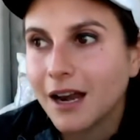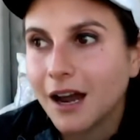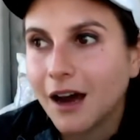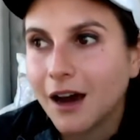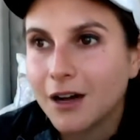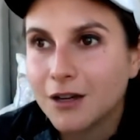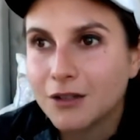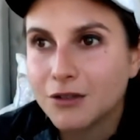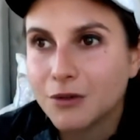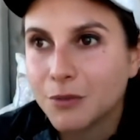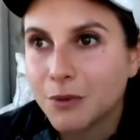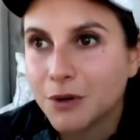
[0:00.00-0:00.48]

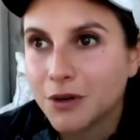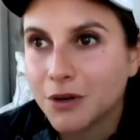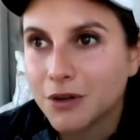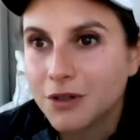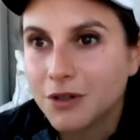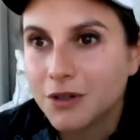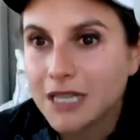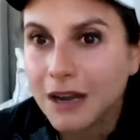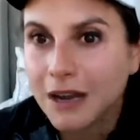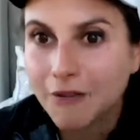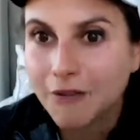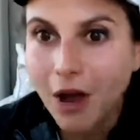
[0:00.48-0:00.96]
entrepreneurs
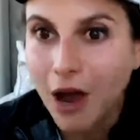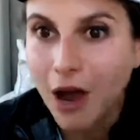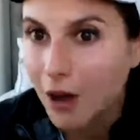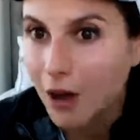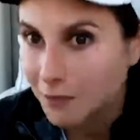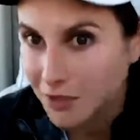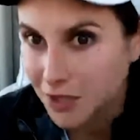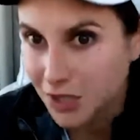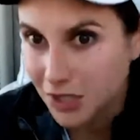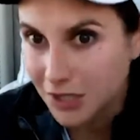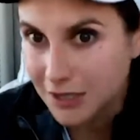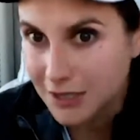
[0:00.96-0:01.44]
have
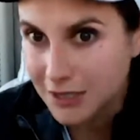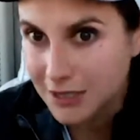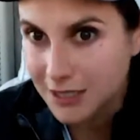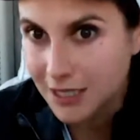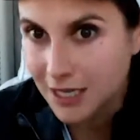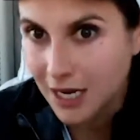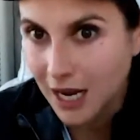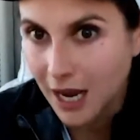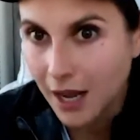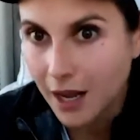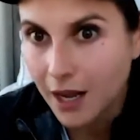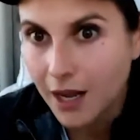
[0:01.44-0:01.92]
options
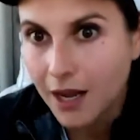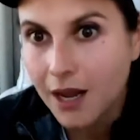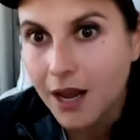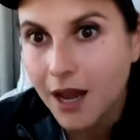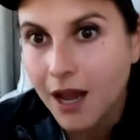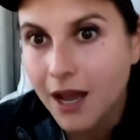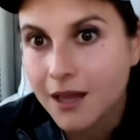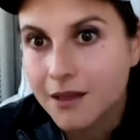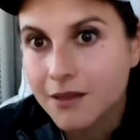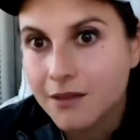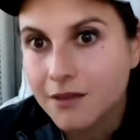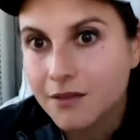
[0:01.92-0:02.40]
today.
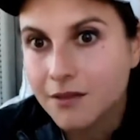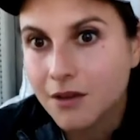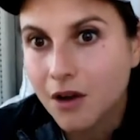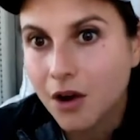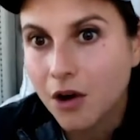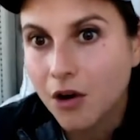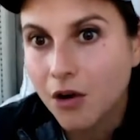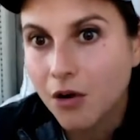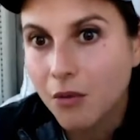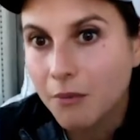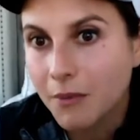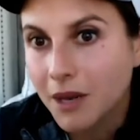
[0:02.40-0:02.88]
And
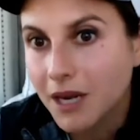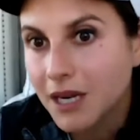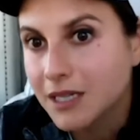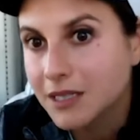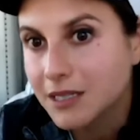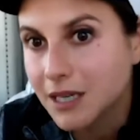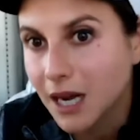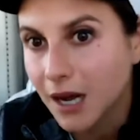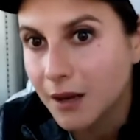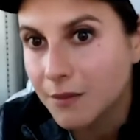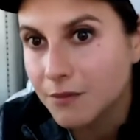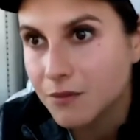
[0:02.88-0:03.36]
so many
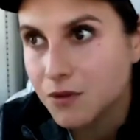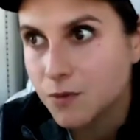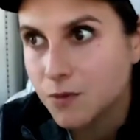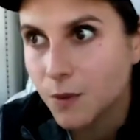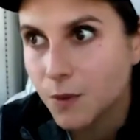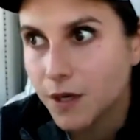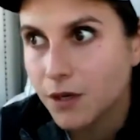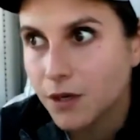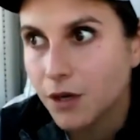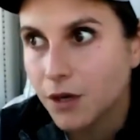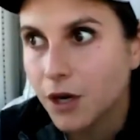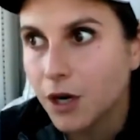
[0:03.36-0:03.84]
times
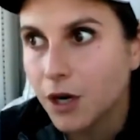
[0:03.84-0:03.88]
when